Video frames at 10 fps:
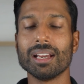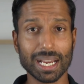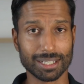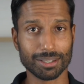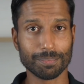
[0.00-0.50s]

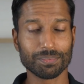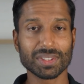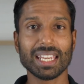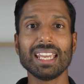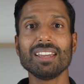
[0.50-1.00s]
But
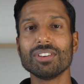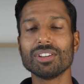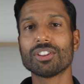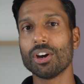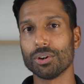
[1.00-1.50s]

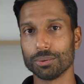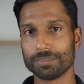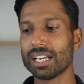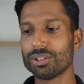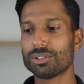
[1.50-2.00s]
even though
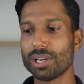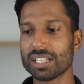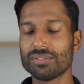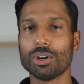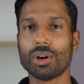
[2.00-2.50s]
I could
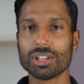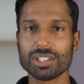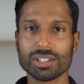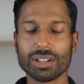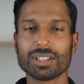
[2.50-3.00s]
transfer
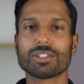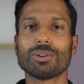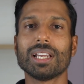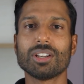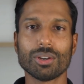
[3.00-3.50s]
Aussie dollars
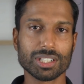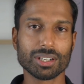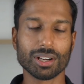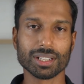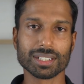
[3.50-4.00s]
straight to Aussie
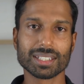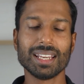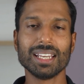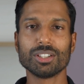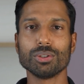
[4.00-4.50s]
dollars
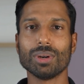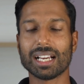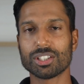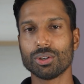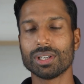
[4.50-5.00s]
to
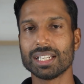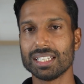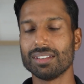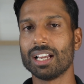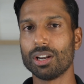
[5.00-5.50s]
Acciones
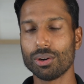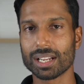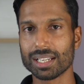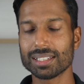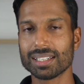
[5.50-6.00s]
y
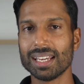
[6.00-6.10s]
Valores,